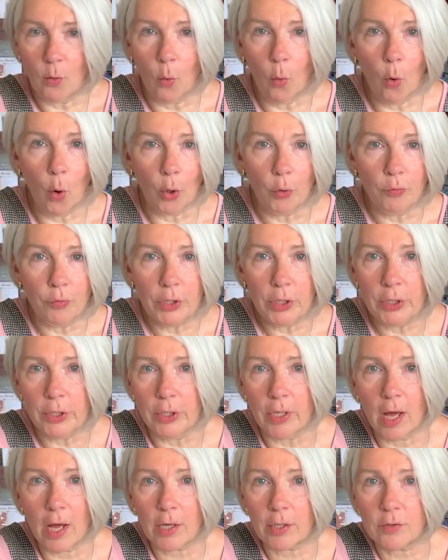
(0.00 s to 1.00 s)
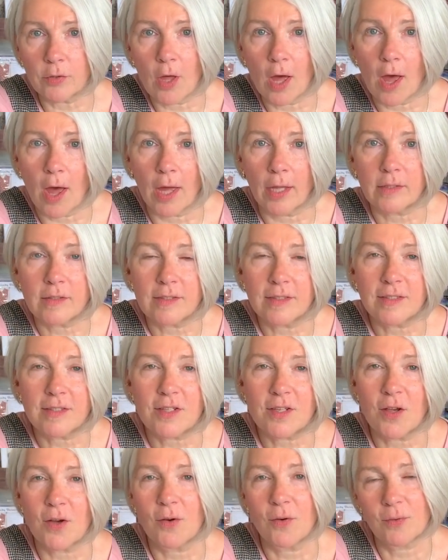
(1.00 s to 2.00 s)
"Oh, I really like that."
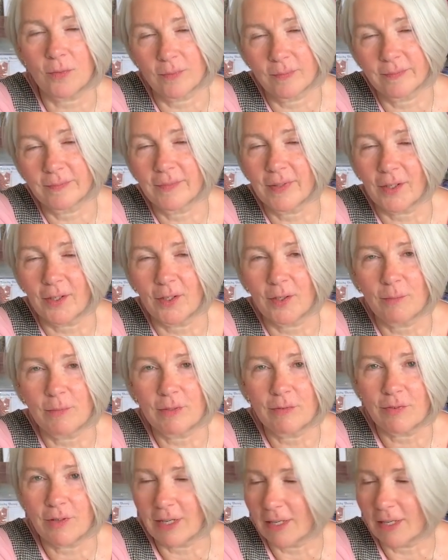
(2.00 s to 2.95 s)
So they're going to be for